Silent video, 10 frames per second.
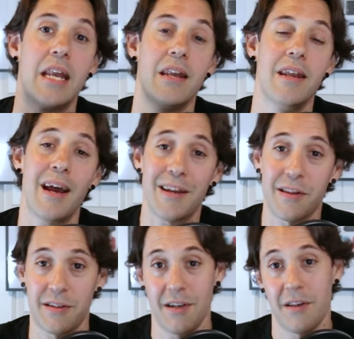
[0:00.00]

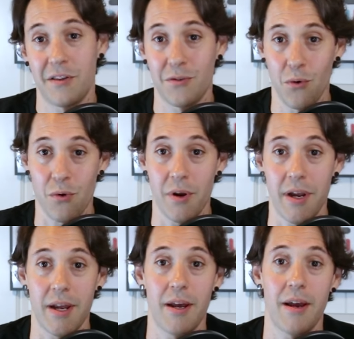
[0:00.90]
Next
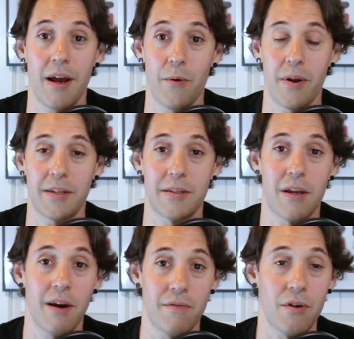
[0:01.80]
story I want to
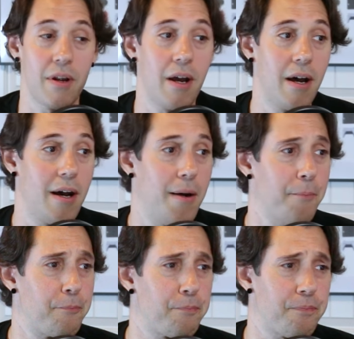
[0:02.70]
cover.
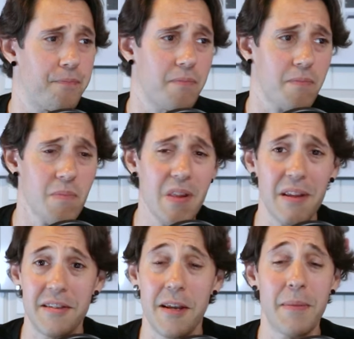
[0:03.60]

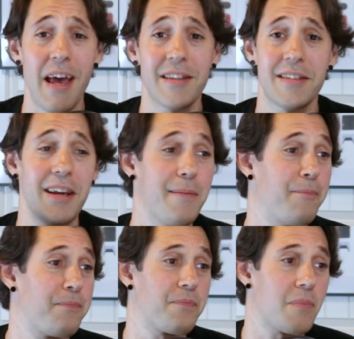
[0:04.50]
Tim Gallaudet,
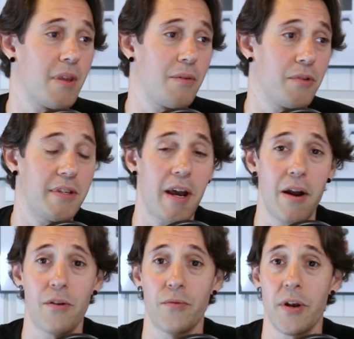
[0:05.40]

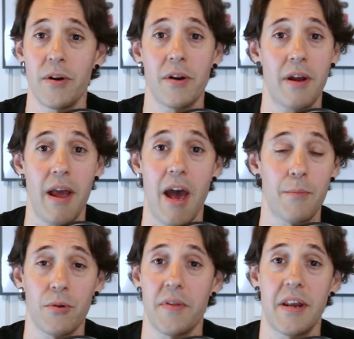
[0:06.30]
retired Rear
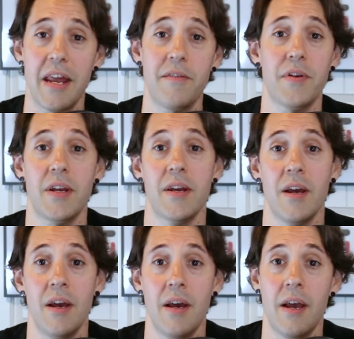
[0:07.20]
Admiral of the Navy,
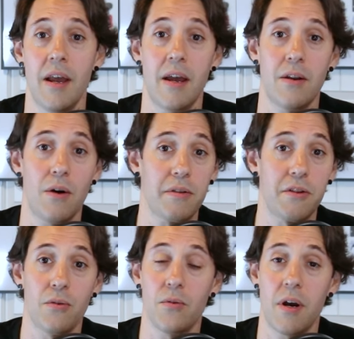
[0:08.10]
and
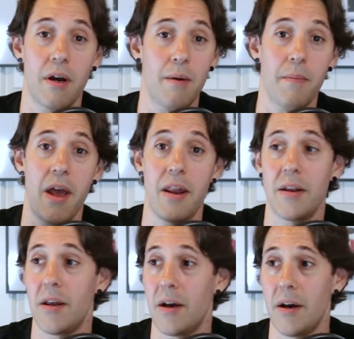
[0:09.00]
also
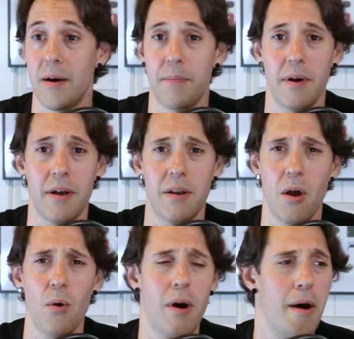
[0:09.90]
headed up
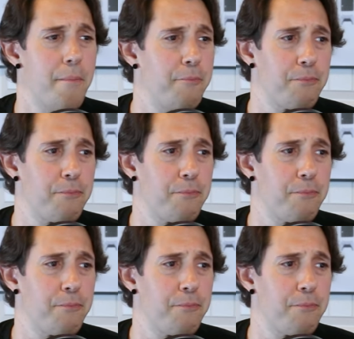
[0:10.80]
NOAA,